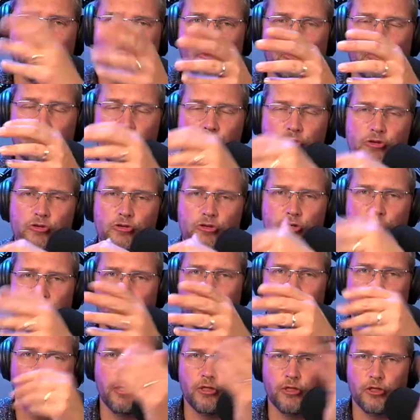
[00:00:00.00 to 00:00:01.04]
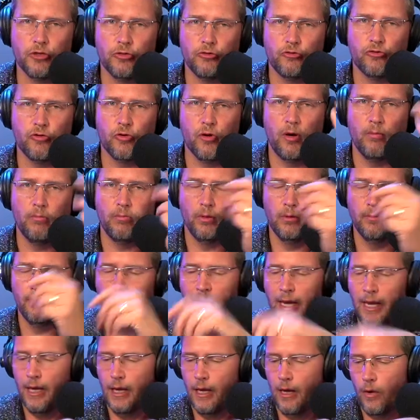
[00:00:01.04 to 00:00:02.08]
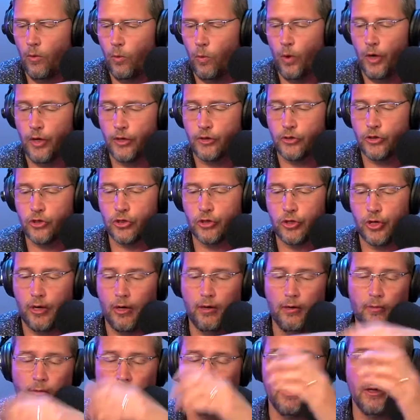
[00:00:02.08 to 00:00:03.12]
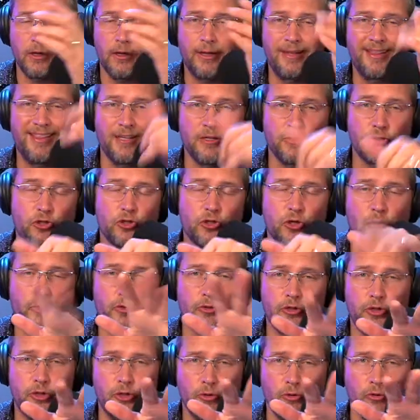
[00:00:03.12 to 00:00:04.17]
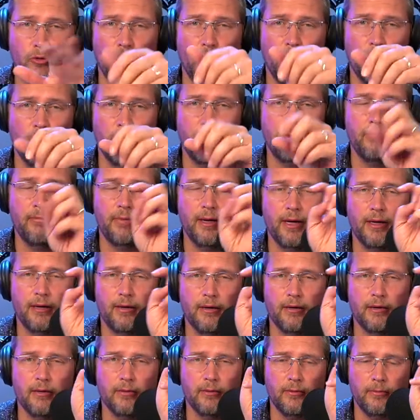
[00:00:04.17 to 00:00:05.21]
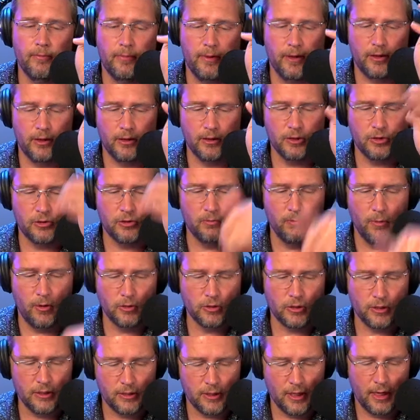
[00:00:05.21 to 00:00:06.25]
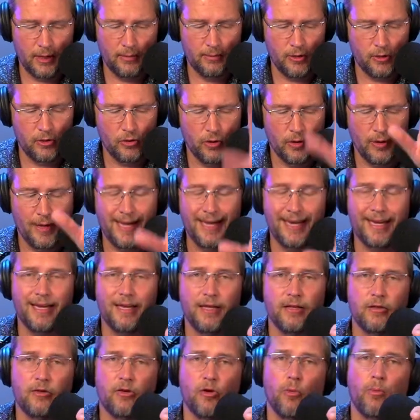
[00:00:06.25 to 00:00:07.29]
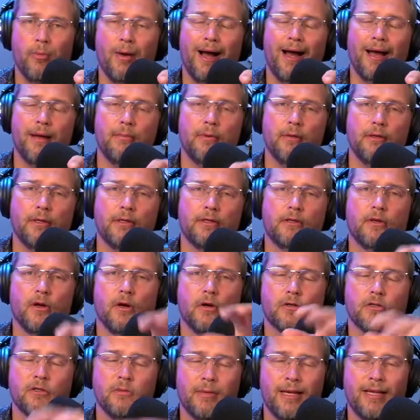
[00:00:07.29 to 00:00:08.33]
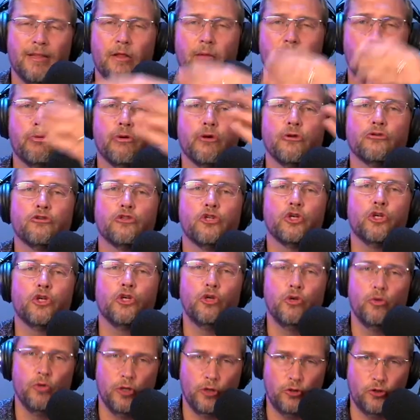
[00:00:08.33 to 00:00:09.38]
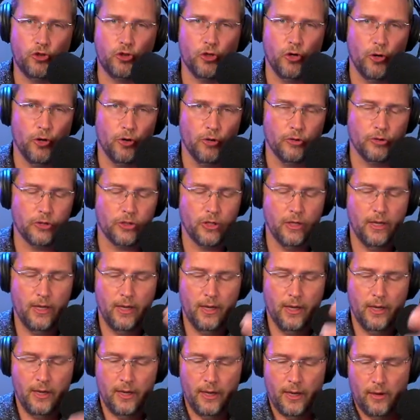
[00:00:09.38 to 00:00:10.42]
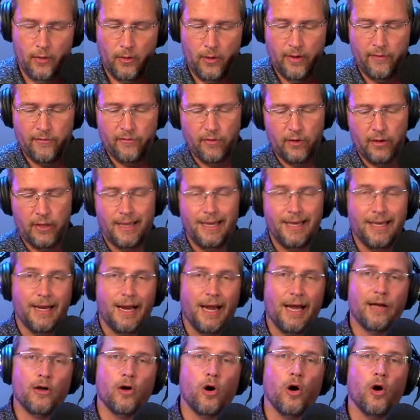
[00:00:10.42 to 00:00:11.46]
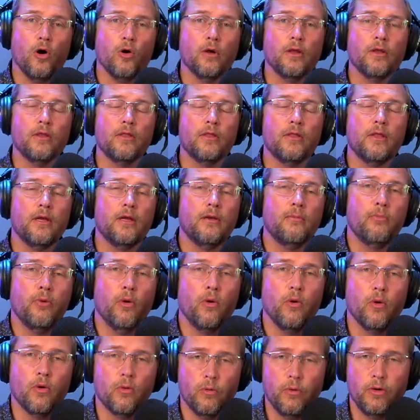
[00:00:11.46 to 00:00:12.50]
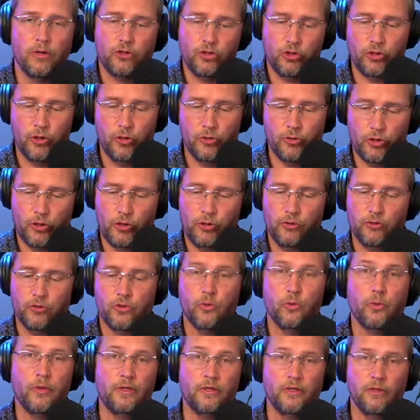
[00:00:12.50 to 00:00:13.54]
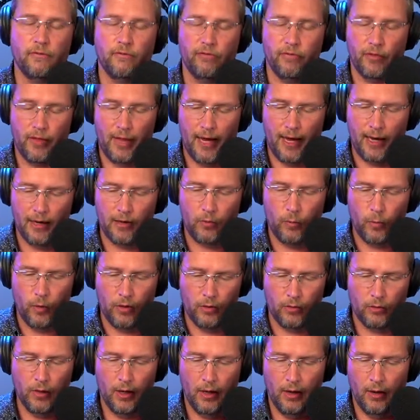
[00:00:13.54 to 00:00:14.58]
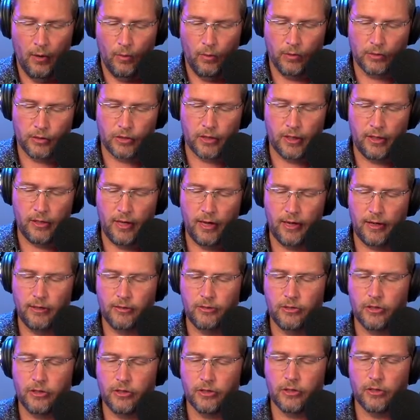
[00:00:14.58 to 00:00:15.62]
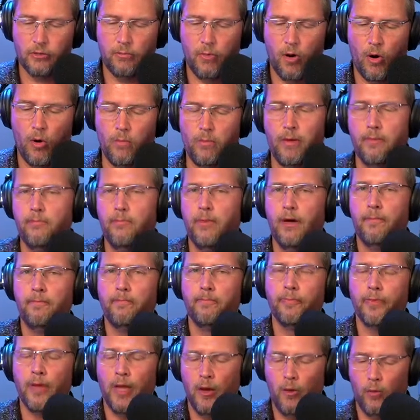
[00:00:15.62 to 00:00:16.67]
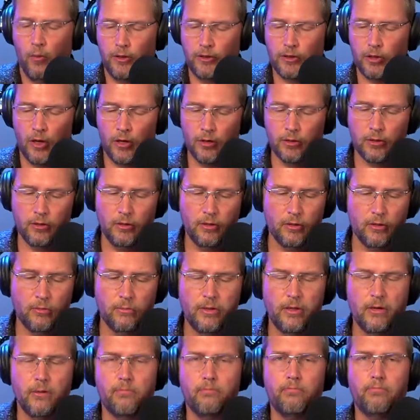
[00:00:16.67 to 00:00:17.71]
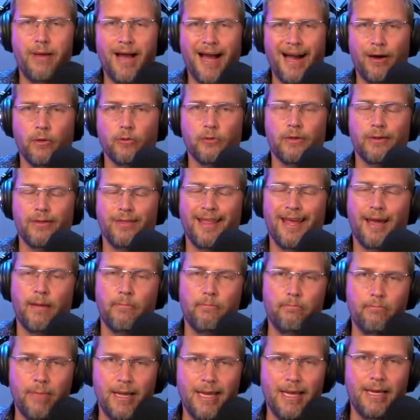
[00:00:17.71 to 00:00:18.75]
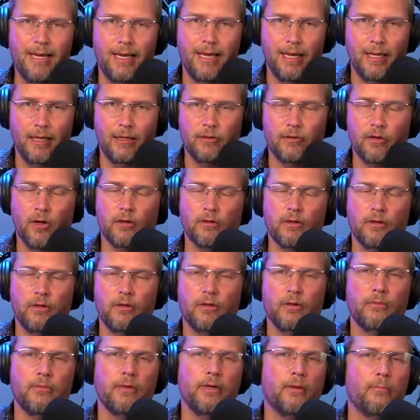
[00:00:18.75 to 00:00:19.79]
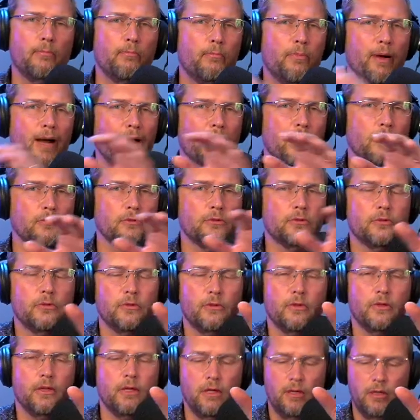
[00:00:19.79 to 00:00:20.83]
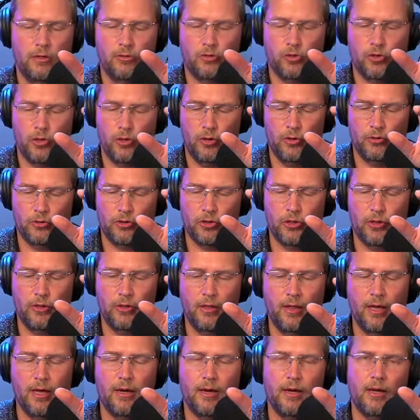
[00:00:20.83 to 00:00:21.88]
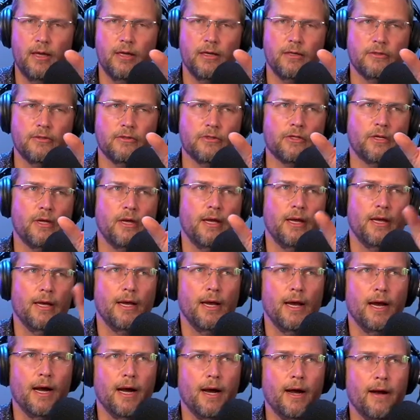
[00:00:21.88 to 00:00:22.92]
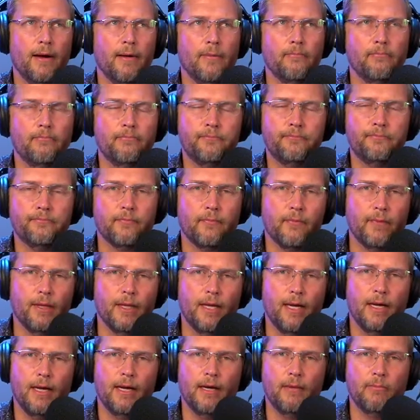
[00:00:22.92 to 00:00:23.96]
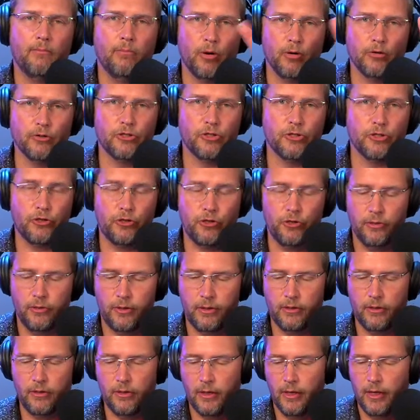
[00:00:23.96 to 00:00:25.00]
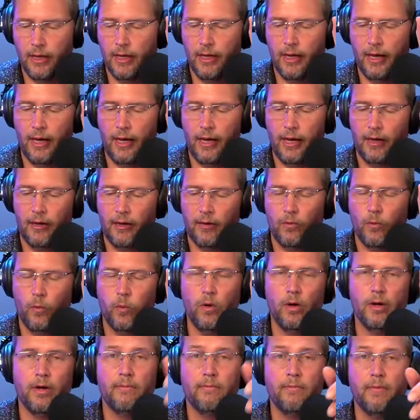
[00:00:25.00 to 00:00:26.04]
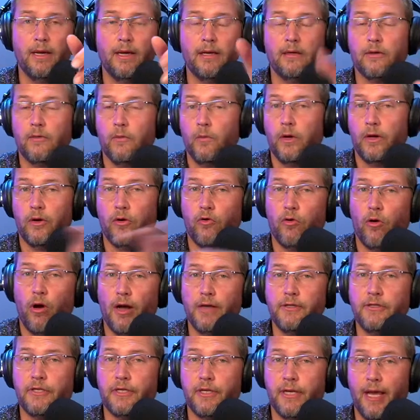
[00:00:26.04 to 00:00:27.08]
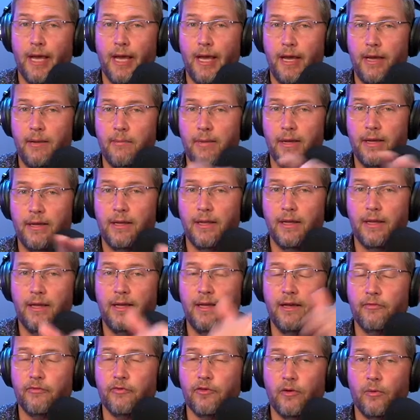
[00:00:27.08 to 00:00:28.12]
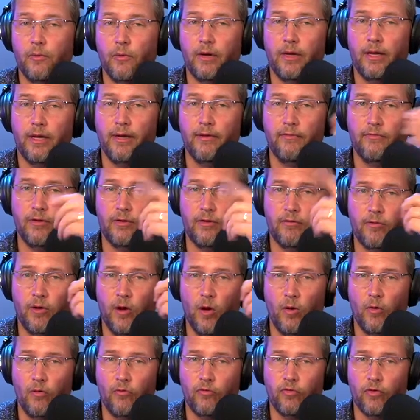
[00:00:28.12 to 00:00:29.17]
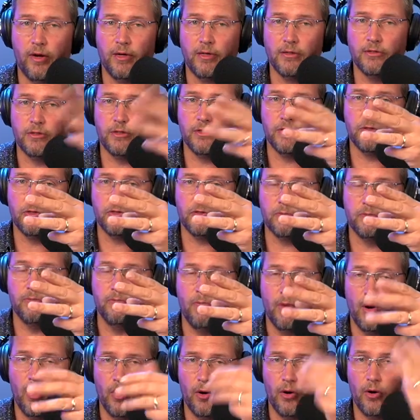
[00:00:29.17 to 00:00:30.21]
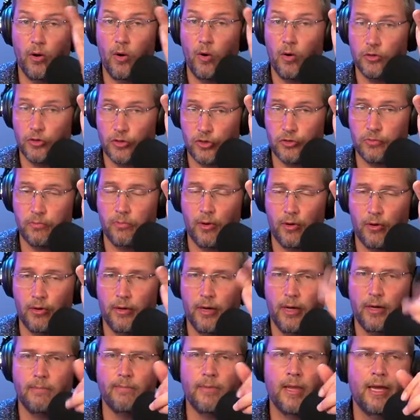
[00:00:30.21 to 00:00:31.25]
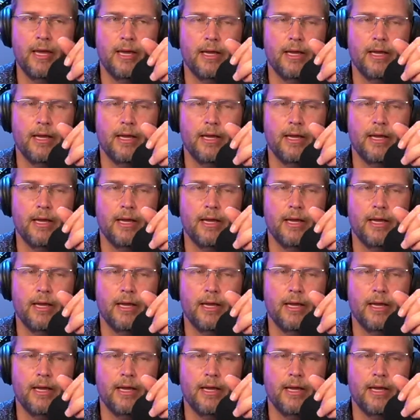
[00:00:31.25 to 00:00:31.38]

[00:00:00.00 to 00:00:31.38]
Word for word: persecution, pressure, trouble, which uh, really this church, you'll know it better because most of the time in your heading in your Bible, it talks about the persecuted church. However, again, I call it the poor rich church, and there's a reason for that, and we'll we'll see that in just a moment. But we talked a little bit about that meaning, talked a little bit about the church that is. Um, uh, persecuted and what it meant, and when Christ came and the gifts that were given gold, frankincense, myrrh, or Smyrna